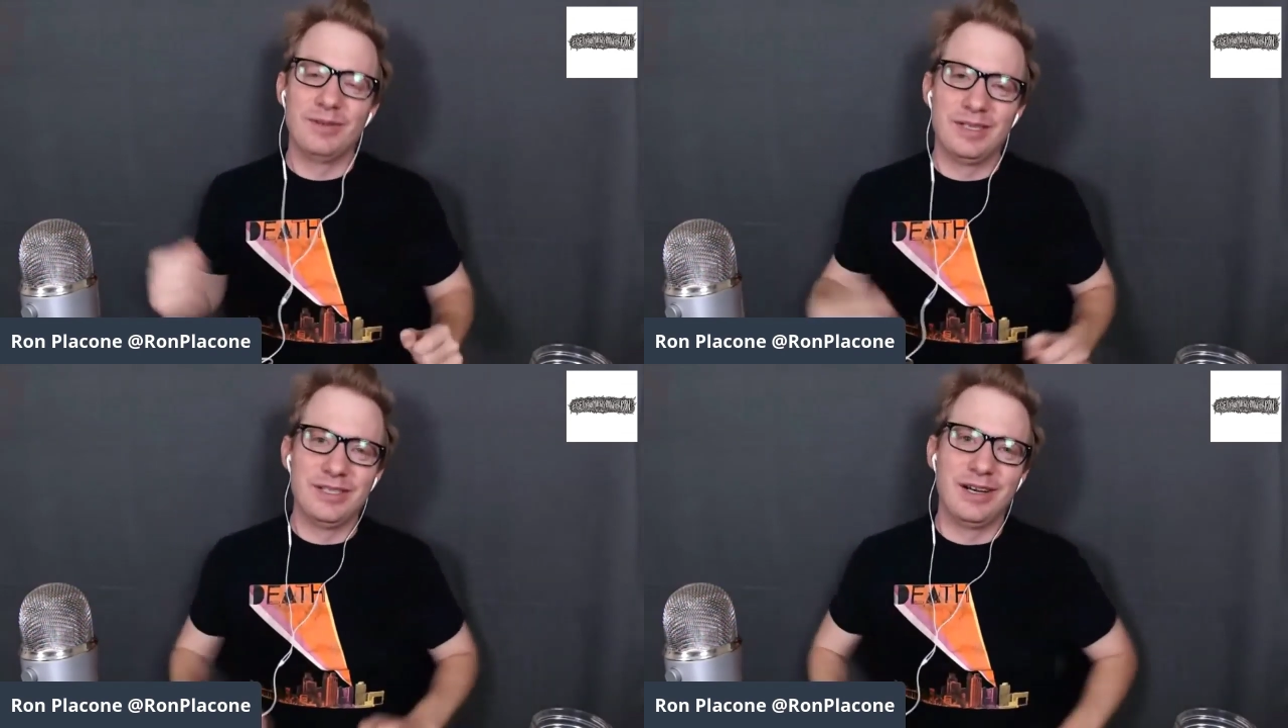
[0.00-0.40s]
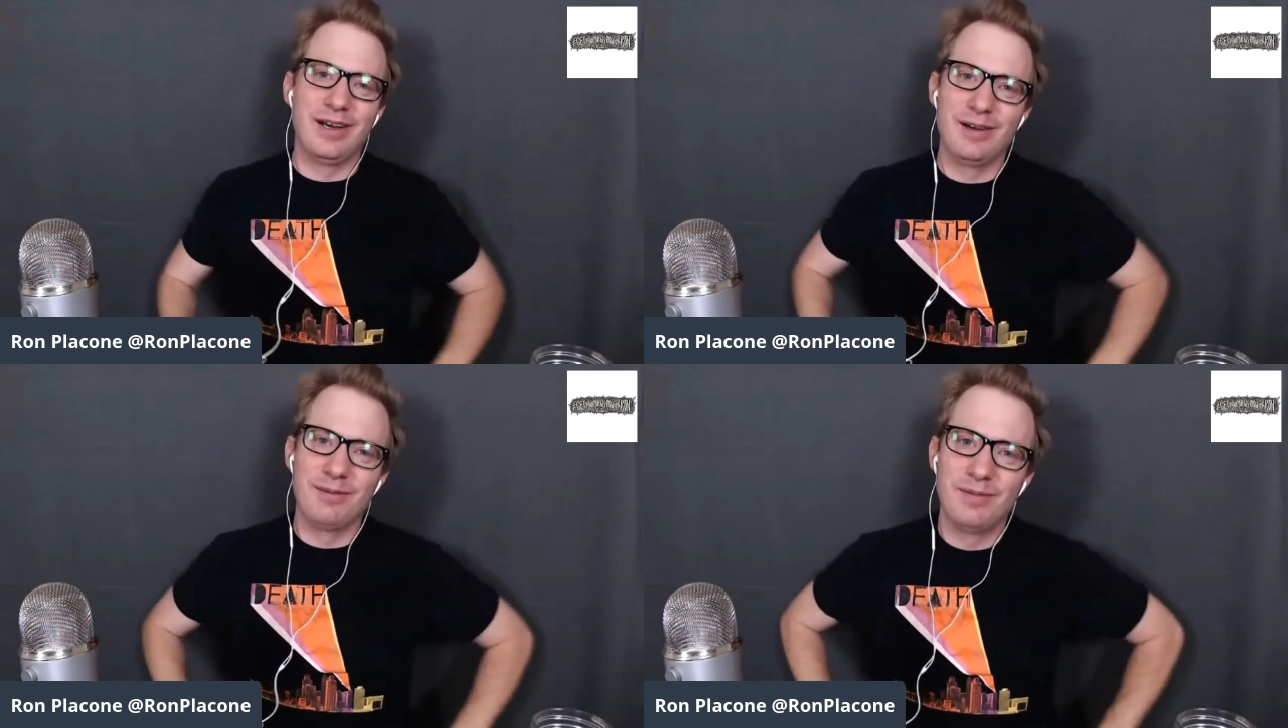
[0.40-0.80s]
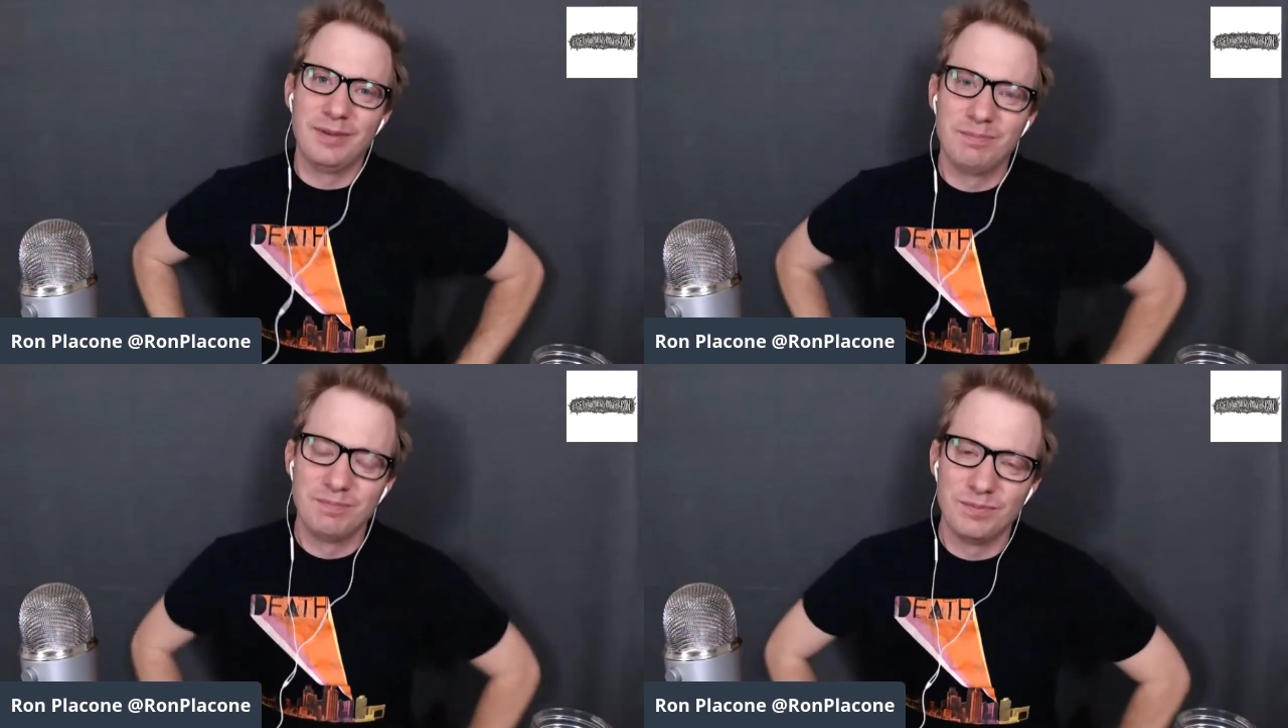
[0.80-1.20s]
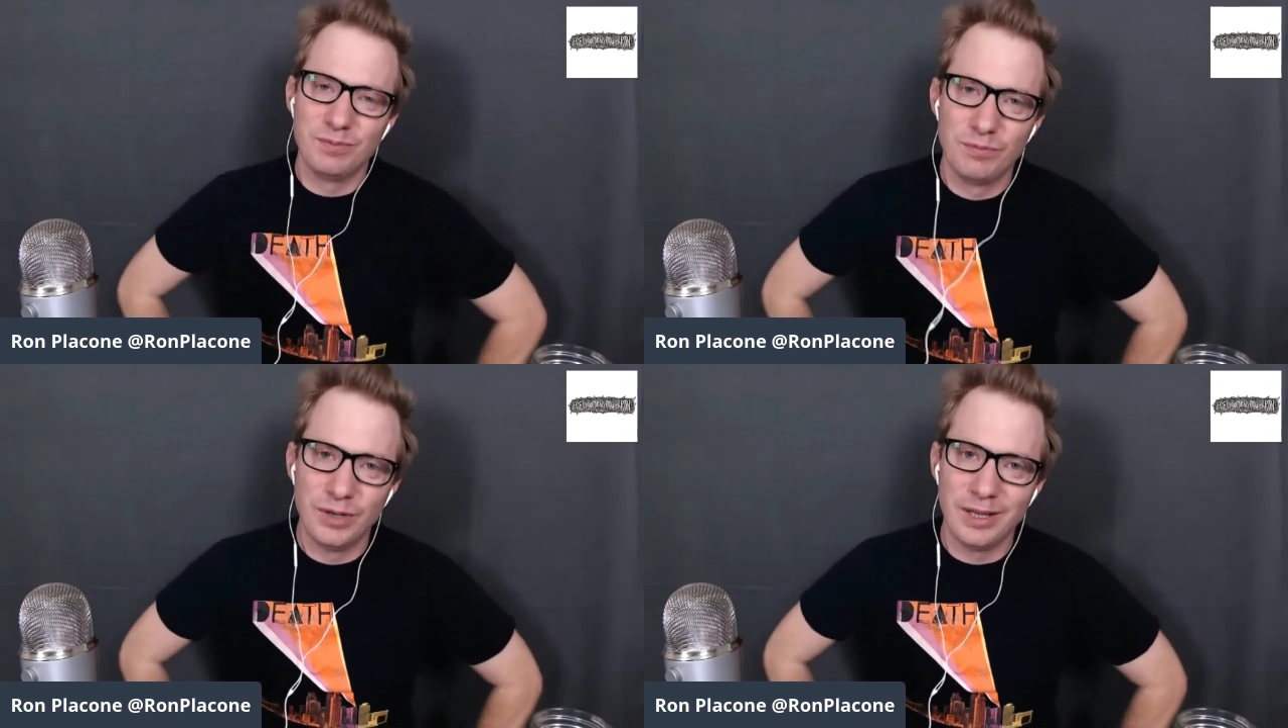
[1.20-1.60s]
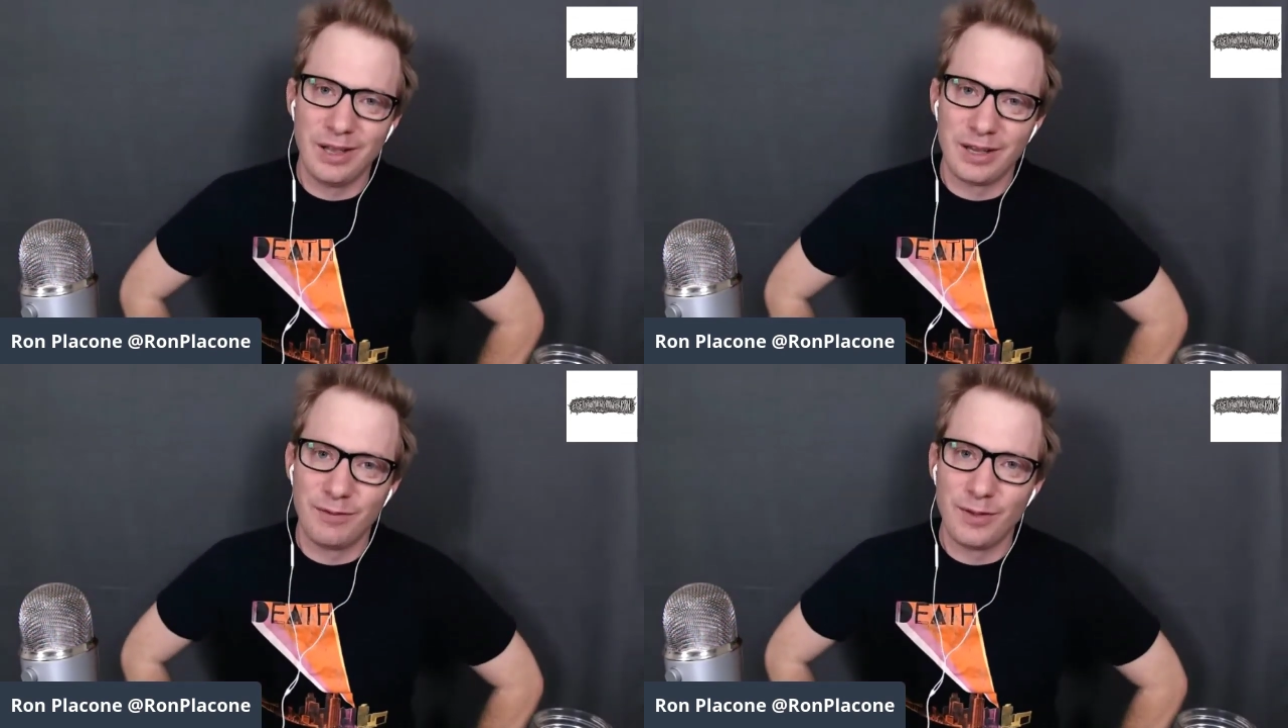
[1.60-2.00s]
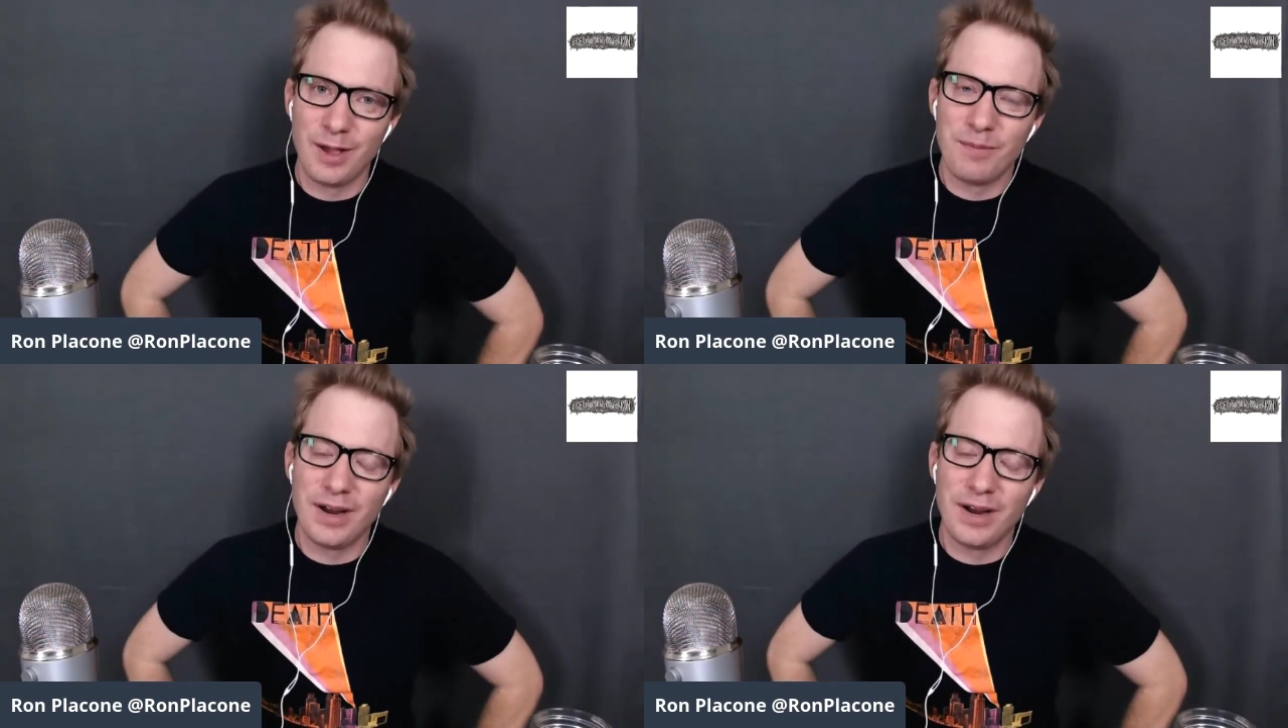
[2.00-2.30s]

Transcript: which uh pretty lucky for them.